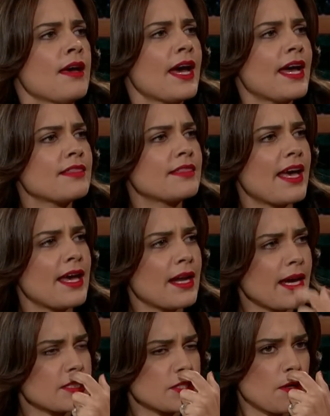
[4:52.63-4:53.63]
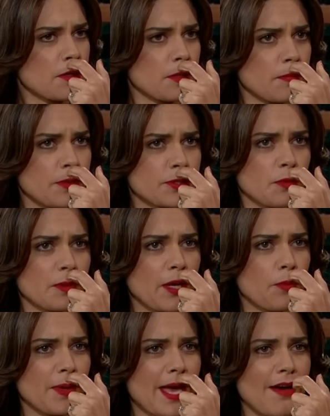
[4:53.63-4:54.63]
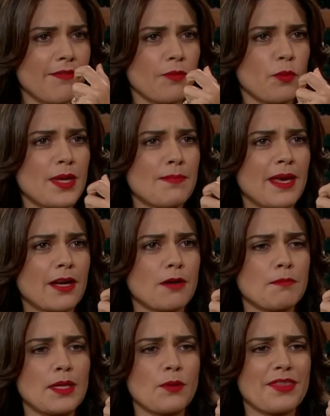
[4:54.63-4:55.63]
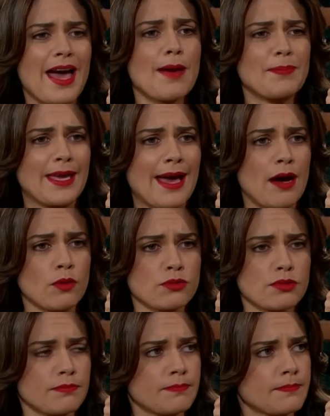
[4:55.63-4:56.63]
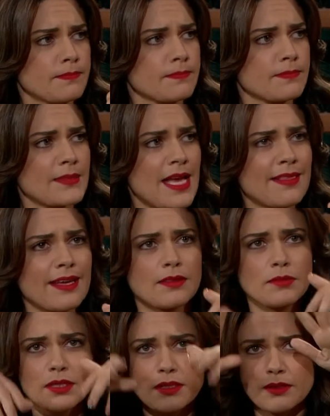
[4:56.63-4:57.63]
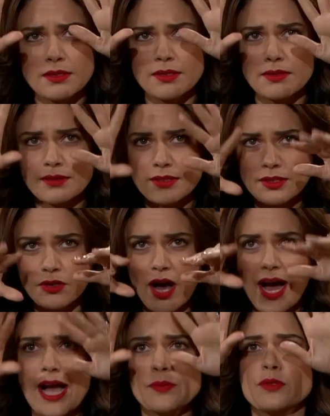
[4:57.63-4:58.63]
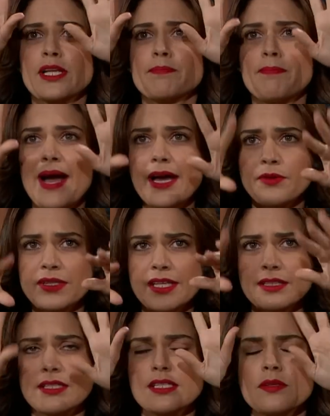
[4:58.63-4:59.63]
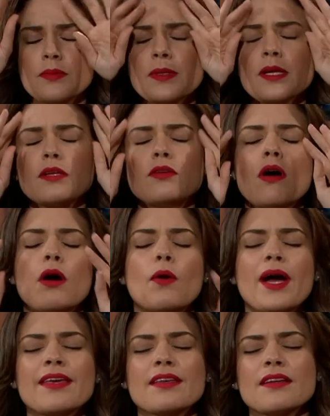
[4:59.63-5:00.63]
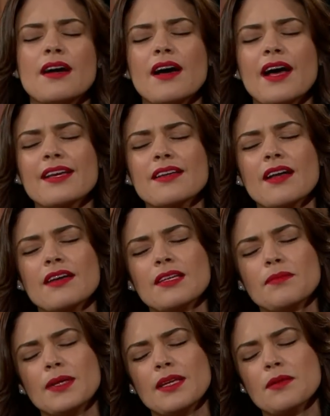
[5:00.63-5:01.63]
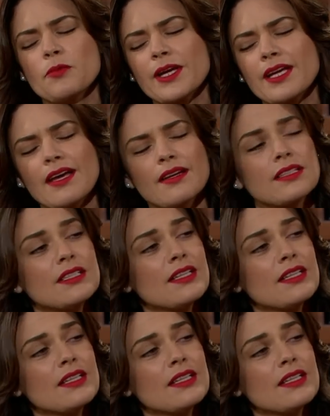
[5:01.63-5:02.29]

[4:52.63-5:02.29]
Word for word: and then I saw a commercial where like we have we make our meat with happy cows. And like the, the, the, the, the little eyes were like battering like this. I'm like, no, I cannot, I cannot eat meat anymore. I can't.